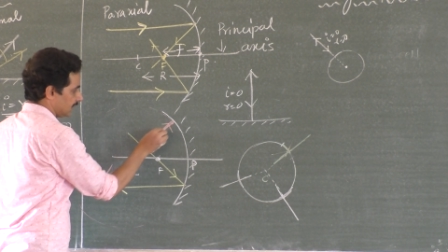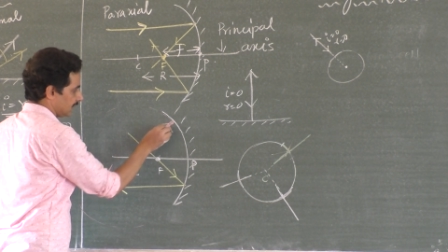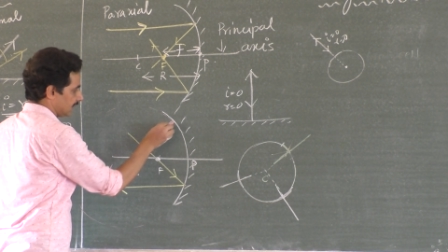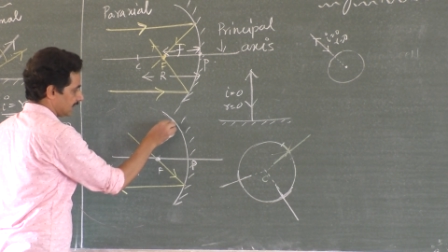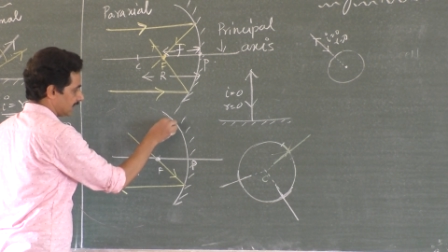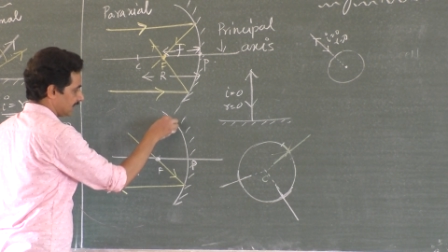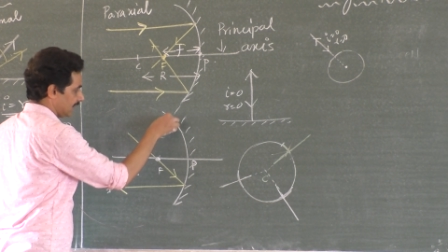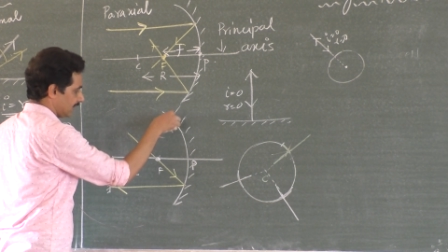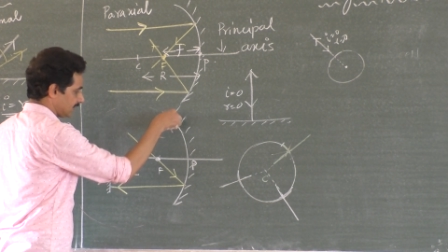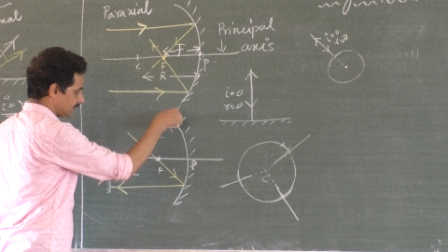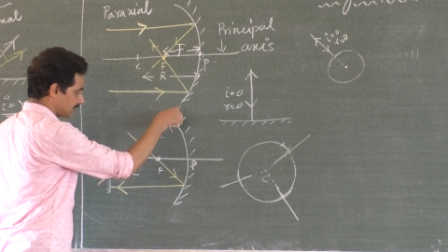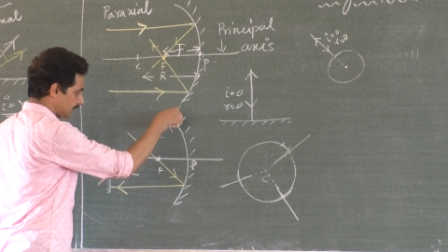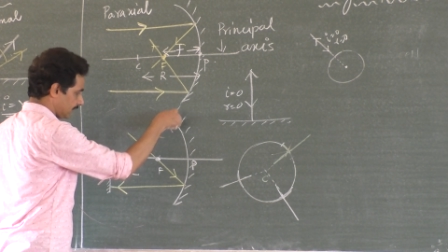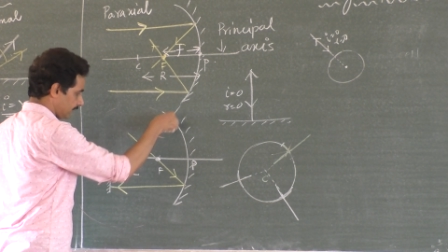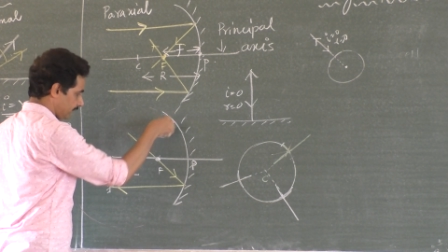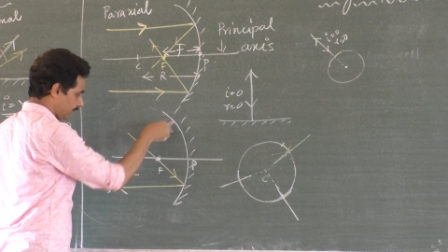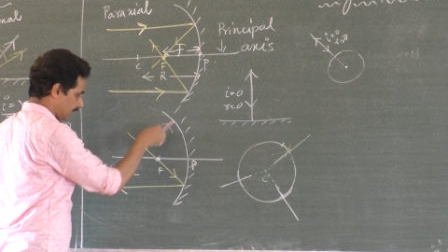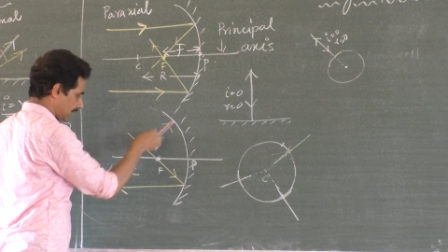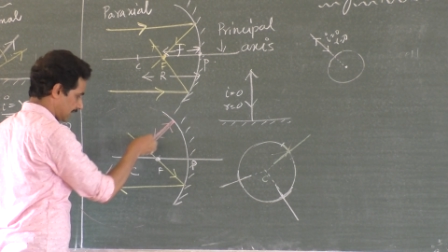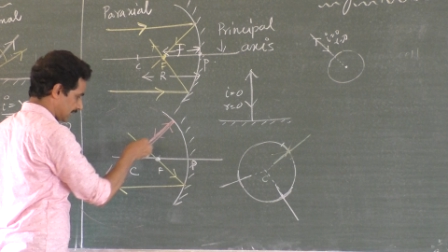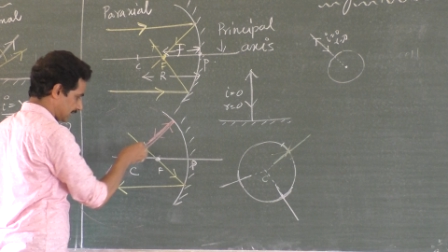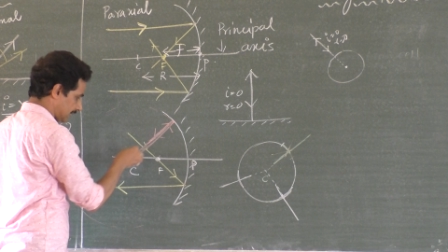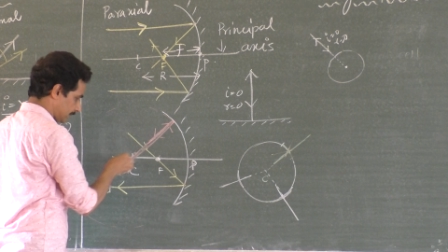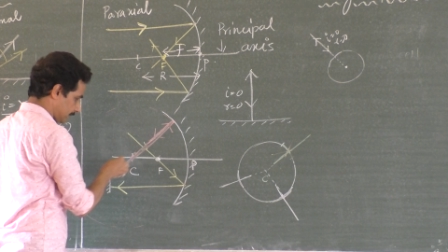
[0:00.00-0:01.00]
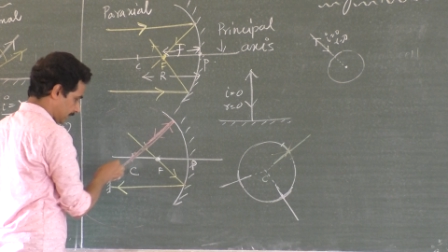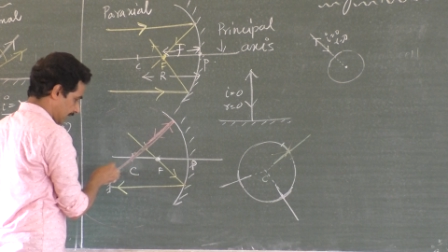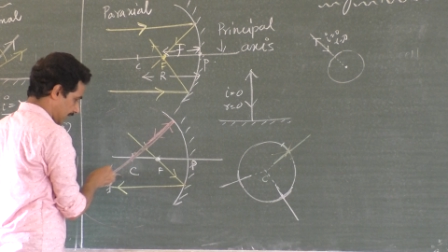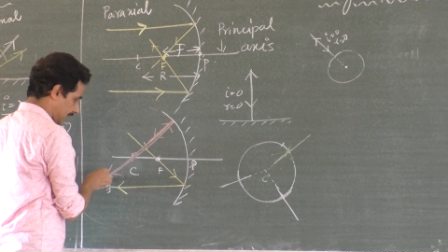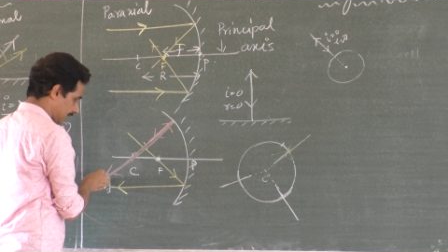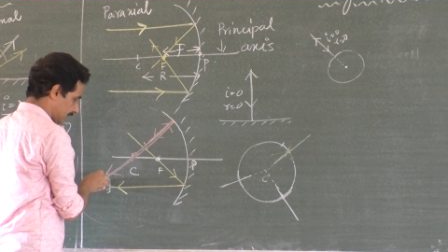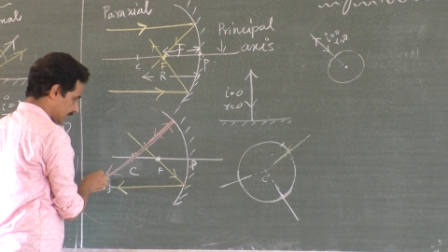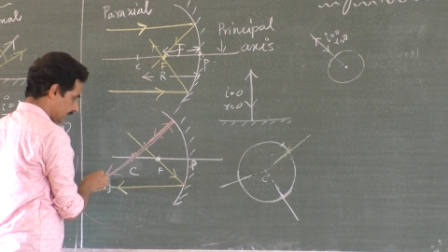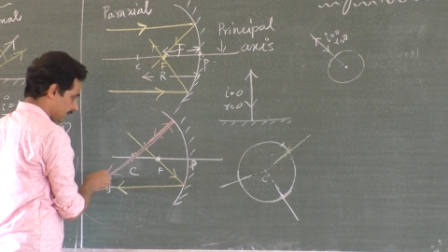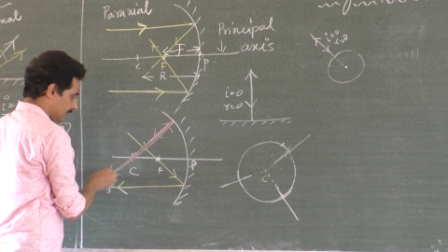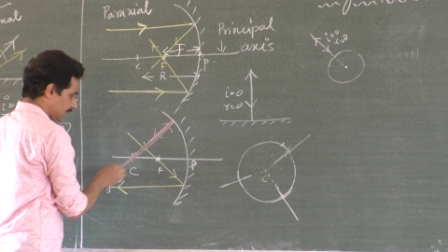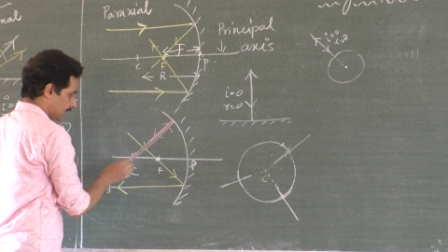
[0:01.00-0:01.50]
it gets reflected
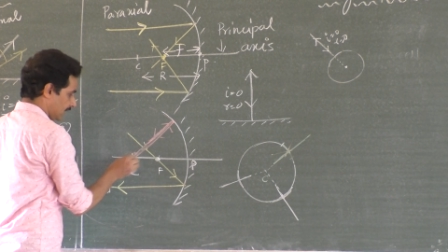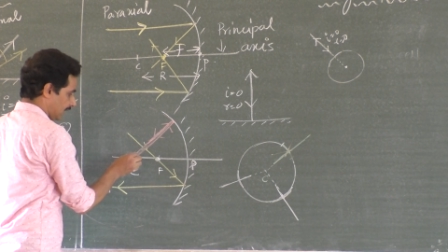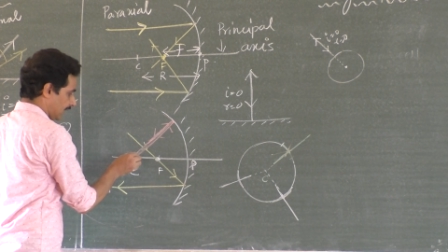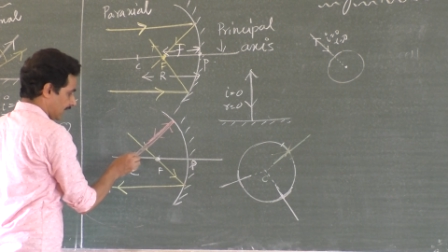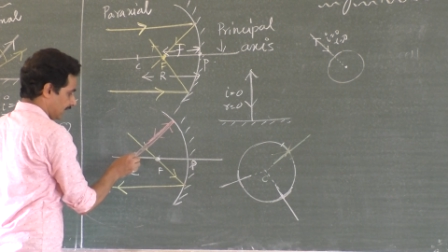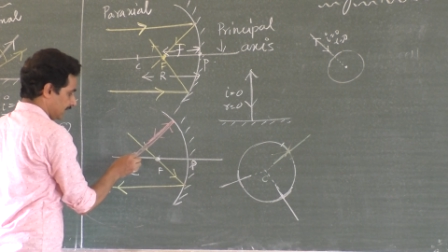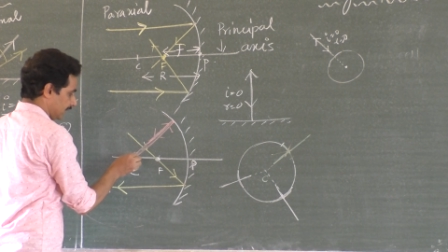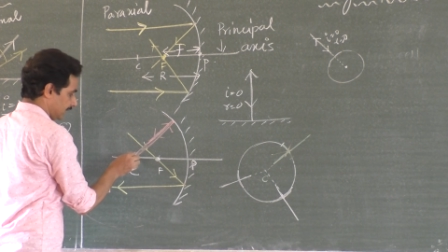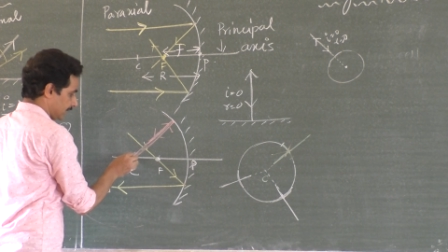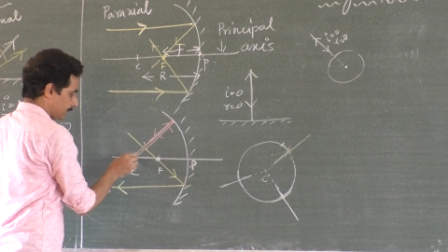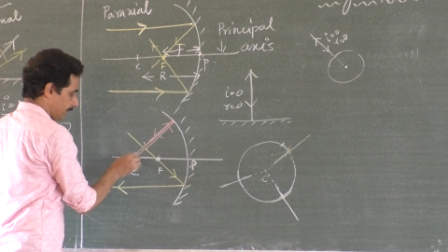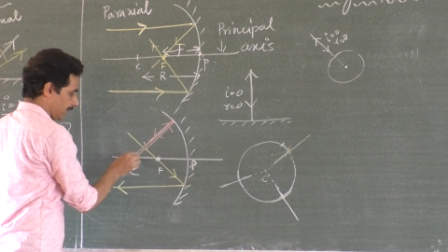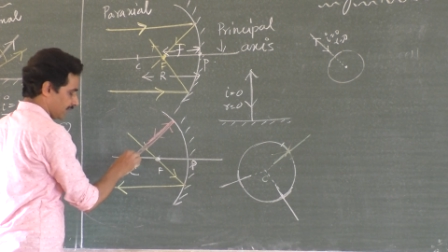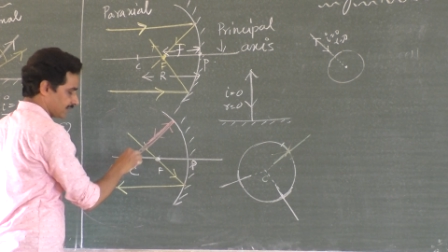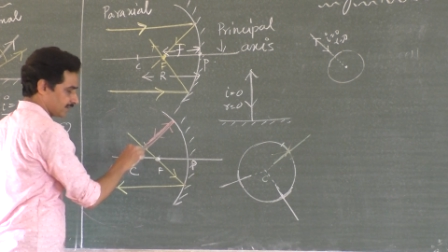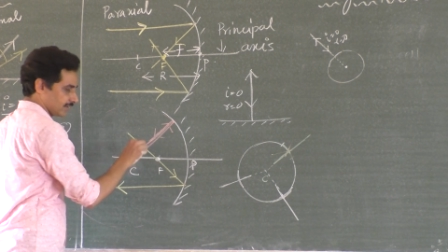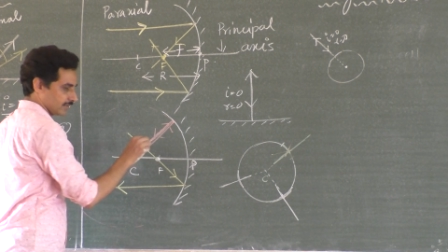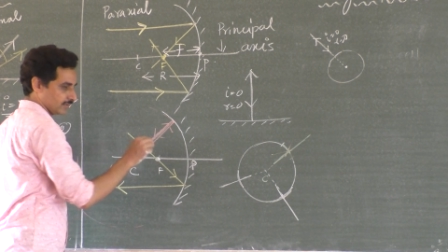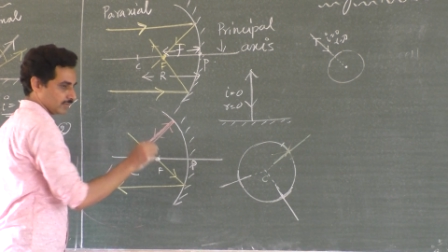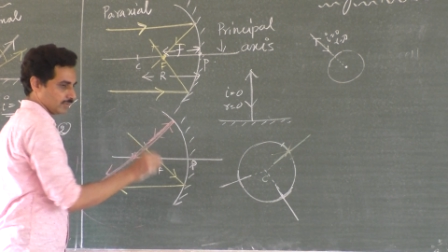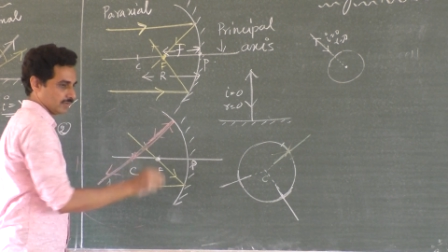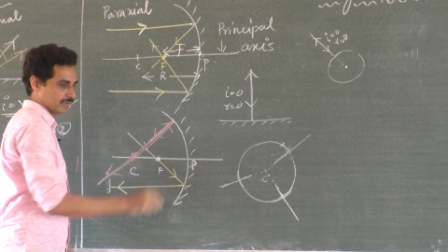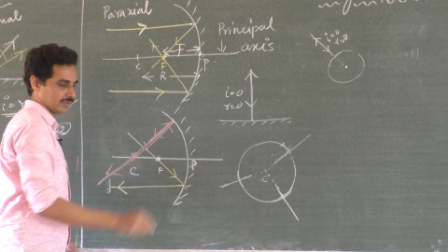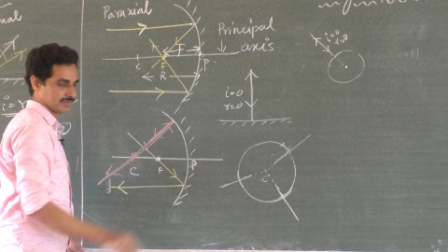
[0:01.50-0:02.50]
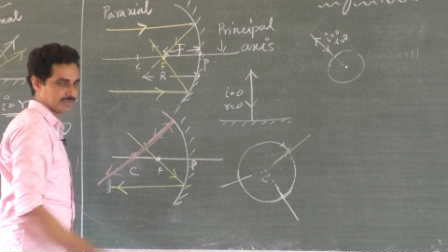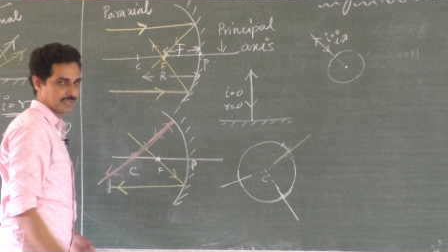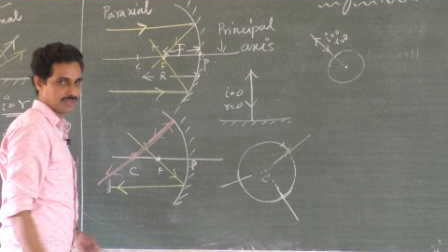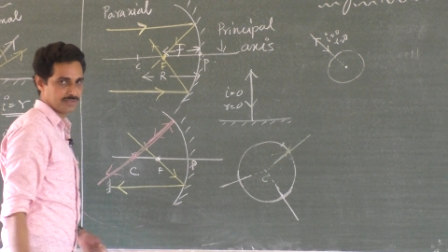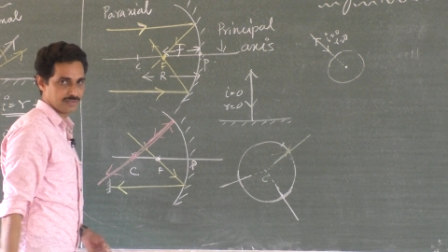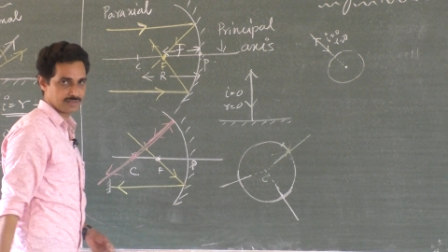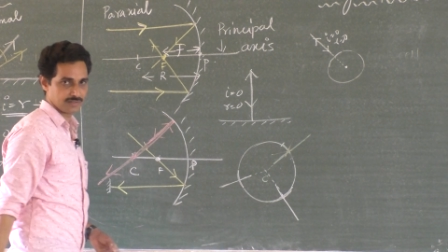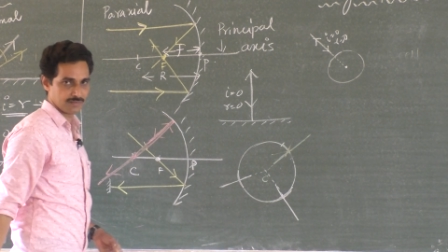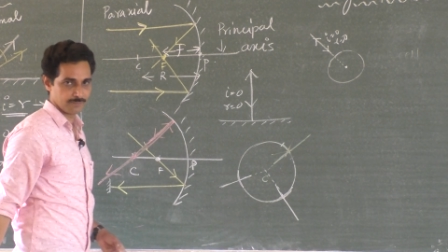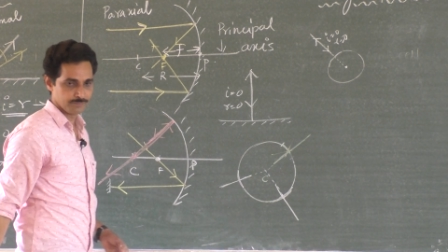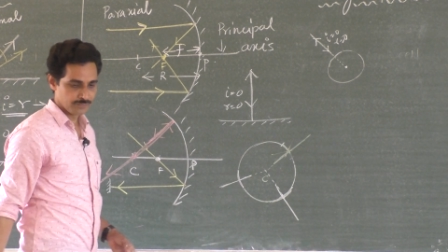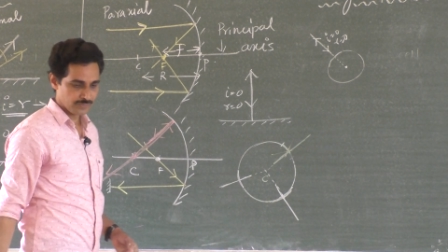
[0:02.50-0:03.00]
back and it passes to the
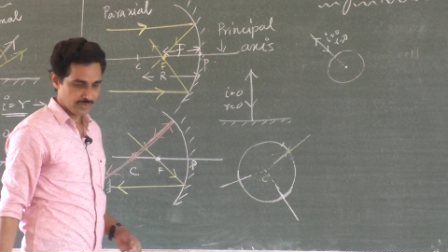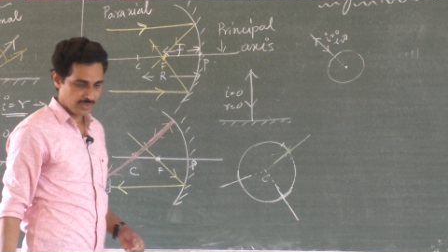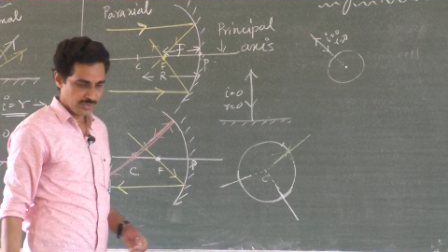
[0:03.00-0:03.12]
center.